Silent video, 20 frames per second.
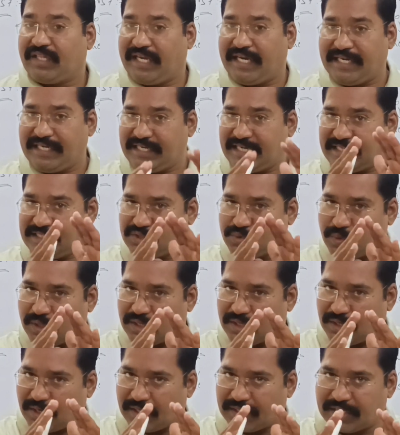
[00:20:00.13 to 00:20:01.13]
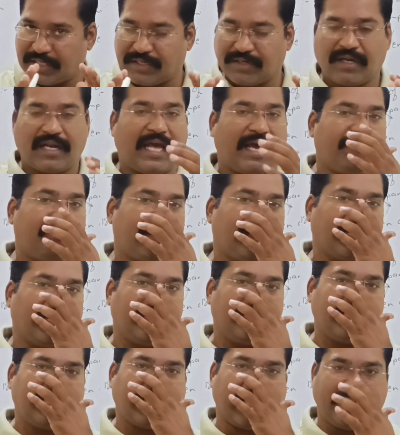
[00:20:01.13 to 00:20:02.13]
Indians were not at all having
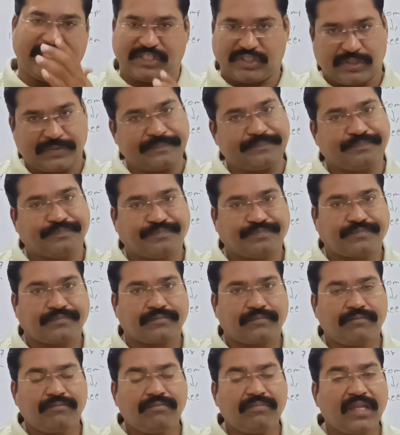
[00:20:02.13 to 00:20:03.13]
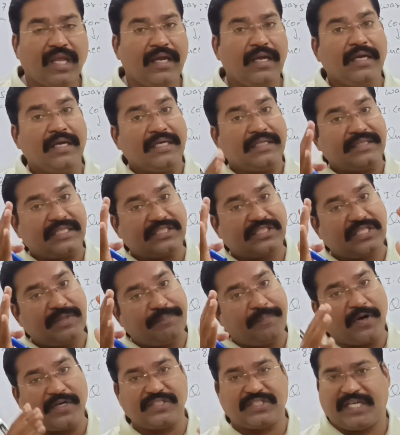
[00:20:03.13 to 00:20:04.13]
any rights. The
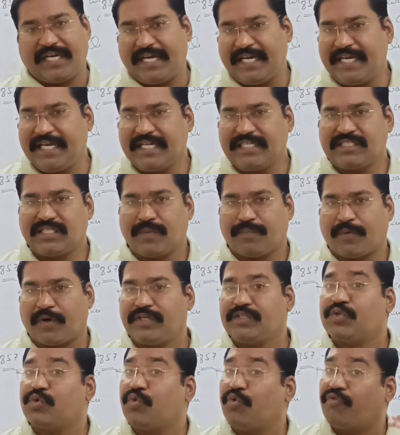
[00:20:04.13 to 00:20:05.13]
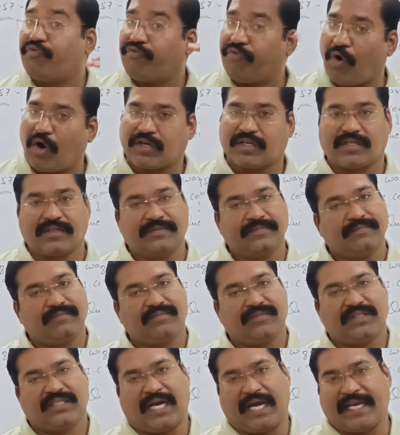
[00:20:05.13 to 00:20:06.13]
sepoys, Indian sepoys who fought
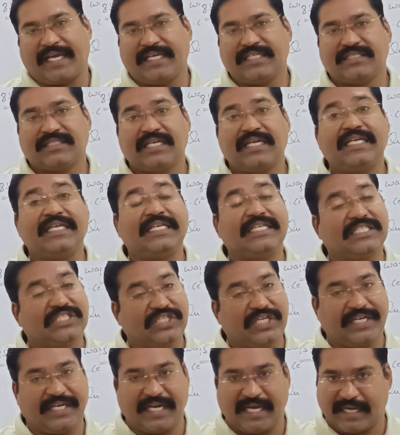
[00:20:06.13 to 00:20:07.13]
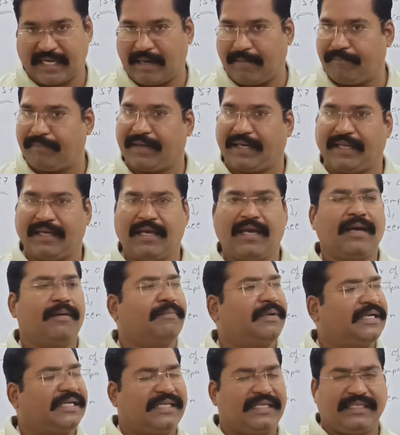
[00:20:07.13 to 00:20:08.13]
against the East India Company,
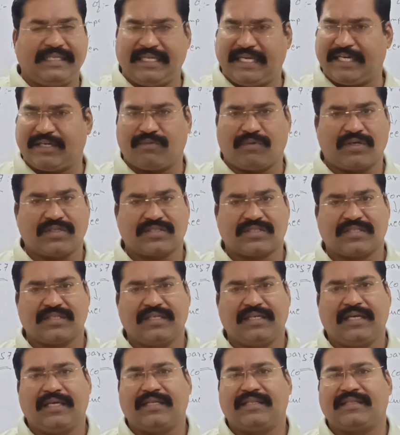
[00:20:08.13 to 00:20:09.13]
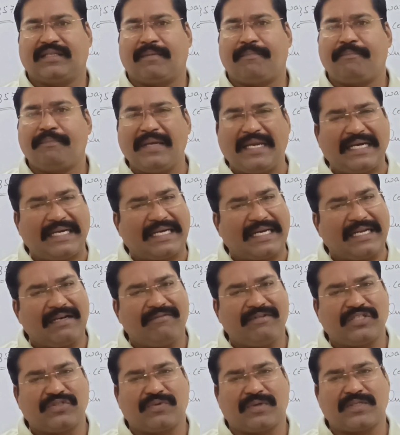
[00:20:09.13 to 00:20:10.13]
but it was The betrayal
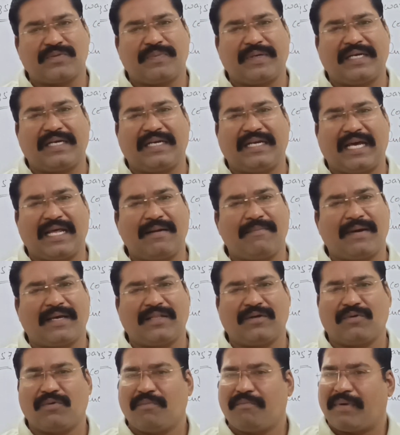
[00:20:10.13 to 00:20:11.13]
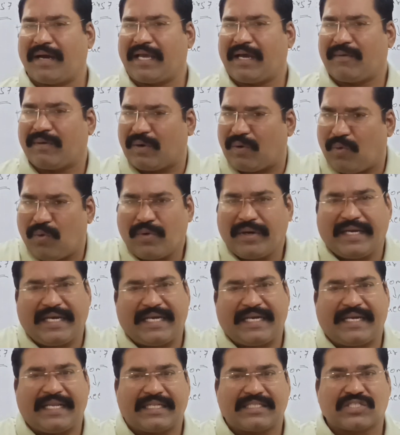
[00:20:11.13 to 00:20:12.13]
which was being done by the whom by our own
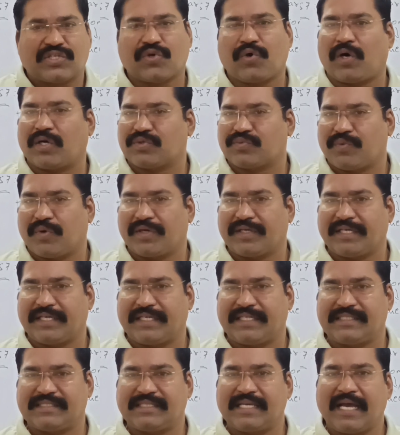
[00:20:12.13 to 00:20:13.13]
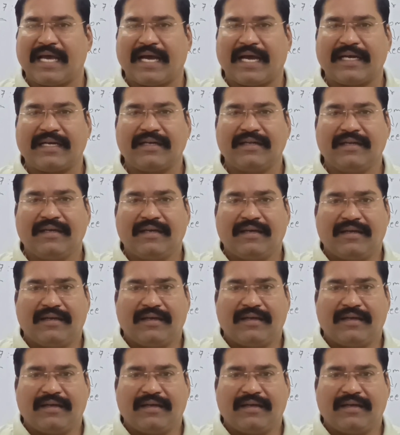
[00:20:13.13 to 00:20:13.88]
Indians caused what it is that